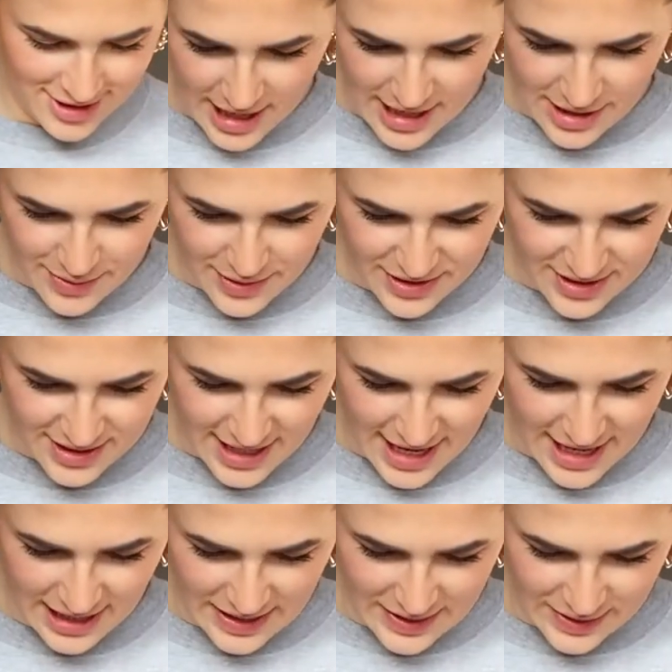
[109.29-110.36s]
I know we used to
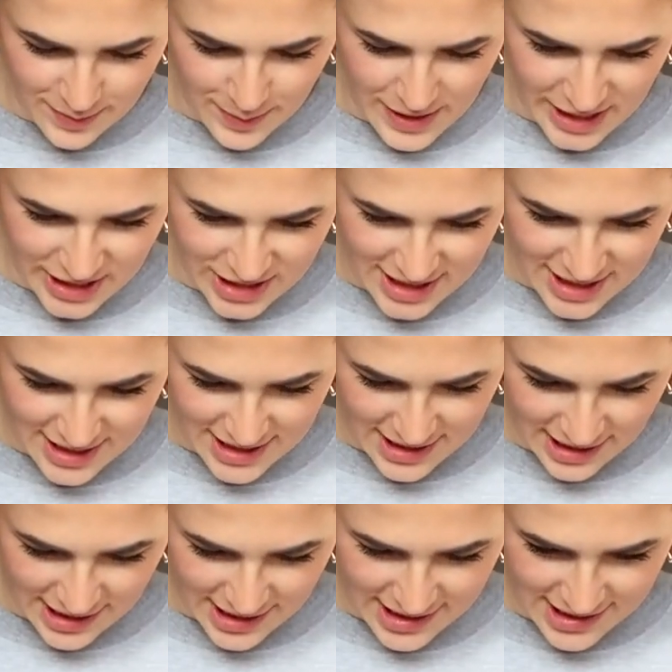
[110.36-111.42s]
take loads of pictures in
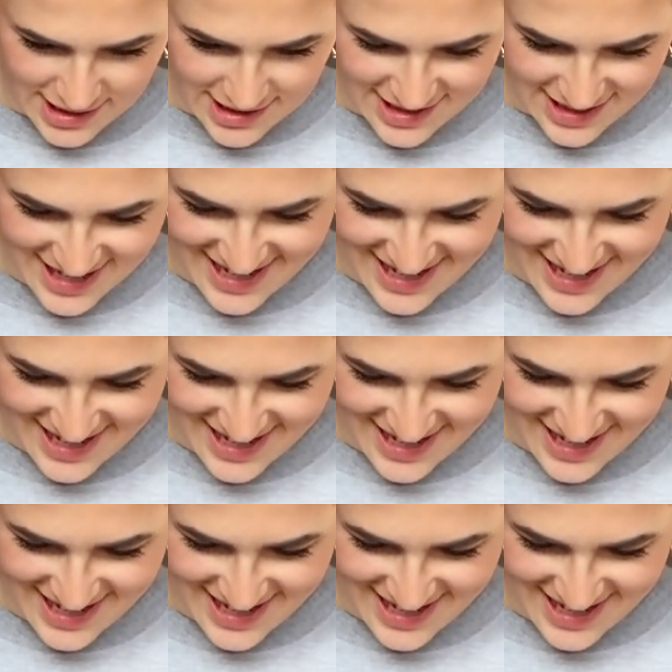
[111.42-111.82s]
science.